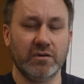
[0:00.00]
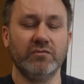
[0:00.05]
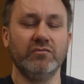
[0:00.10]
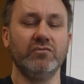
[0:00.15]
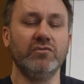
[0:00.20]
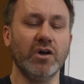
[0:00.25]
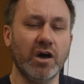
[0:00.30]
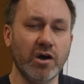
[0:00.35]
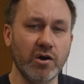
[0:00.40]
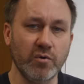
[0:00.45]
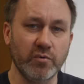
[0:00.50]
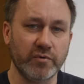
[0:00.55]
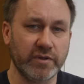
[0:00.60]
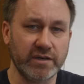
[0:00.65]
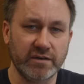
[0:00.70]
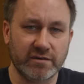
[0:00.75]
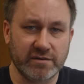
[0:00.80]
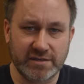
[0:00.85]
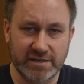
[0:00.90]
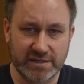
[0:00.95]
No, they're
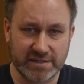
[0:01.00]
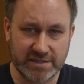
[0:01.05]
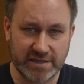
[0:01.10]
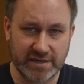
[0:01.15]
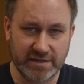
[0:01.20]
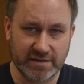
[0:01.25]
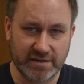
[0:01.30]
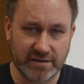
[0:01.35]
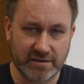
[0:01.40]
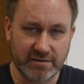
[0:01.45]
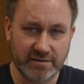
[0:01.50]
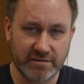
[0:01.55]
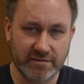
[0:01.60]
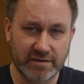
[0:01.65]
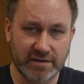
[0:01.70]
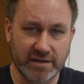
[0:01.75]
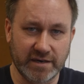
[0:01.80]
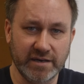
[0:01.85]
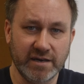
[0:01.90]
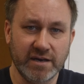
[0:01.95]
not going to say that,
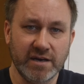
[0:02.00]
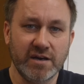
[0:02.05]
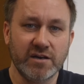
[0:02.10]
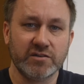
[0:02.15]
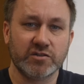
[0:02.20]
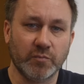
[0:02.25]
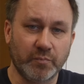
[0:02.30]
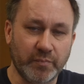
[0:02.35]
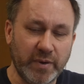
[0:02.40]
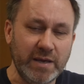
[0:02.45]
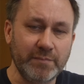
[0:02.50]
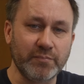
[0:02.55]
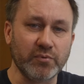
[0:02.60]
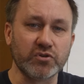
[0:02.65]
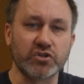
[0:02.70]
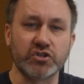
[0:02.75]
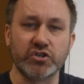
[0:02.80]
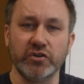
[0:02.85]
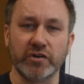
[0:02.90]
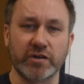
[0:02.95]
okay? So people's
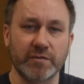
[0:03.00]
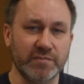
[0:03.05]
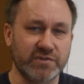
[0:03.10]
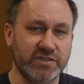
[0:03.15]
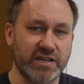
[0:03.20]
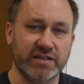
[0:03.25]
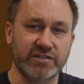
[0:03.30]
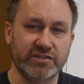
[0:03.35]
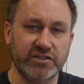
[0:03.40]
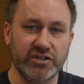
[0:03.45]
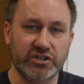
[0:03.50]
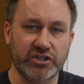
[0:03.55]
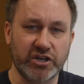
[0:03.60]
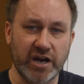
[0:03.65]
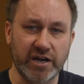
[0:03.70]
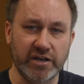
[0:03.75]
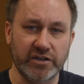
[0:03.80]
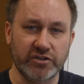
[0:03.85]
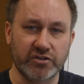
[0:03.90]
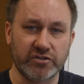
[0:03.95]
circumstances
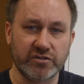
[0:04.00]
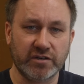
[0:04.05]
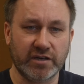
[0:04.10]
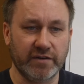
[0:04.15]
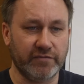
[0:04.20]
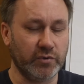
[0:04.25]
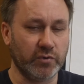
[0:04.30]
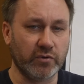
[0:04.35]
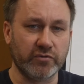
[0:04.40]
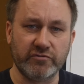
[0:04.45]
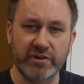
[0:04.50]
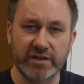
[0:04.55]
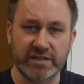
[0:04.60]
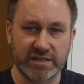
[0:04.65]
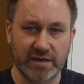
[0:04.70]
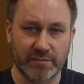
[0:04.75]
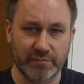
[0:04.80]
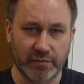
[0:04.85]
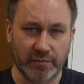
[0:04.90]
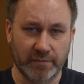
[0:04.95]
change. I'll give you another
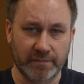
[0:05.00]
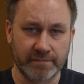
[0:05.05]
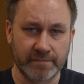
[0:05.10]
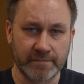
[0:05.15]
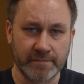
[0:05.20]
example.